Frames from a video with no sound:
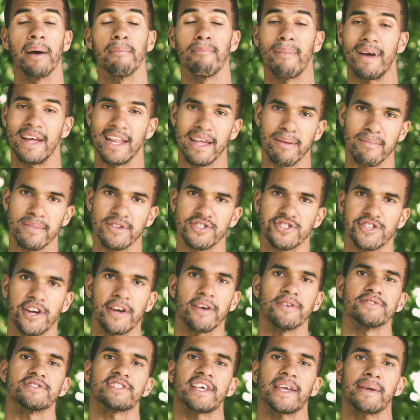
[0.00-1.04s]
My name is
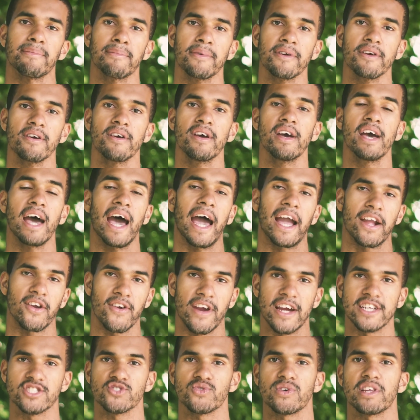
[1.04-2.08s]
Charles Hamer. I
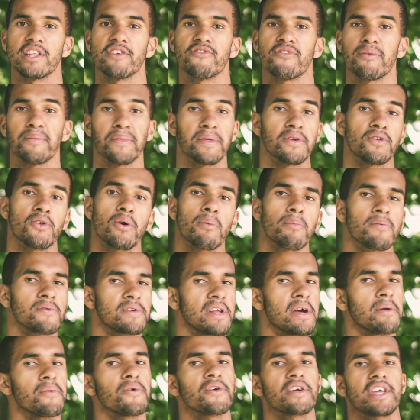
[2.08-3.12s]
graduated from the Noble
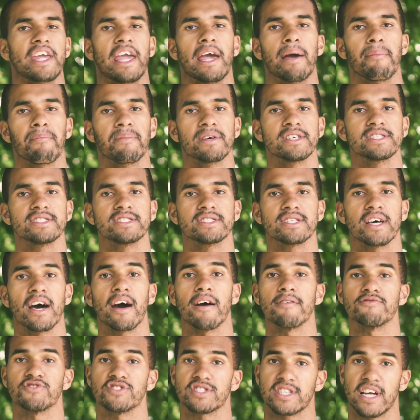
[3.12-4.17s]
Network campus
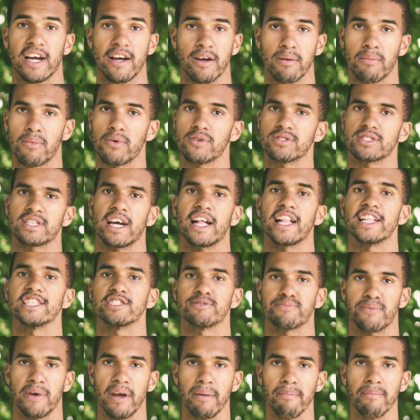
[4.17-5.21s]
of Chicago Bulls
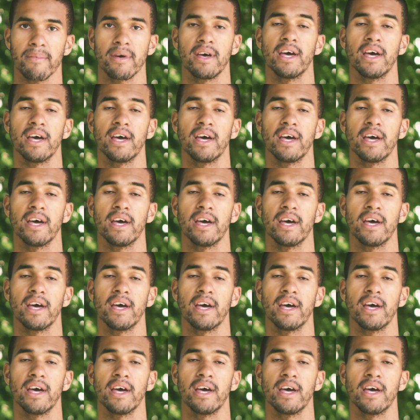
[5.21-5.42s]
College Prep,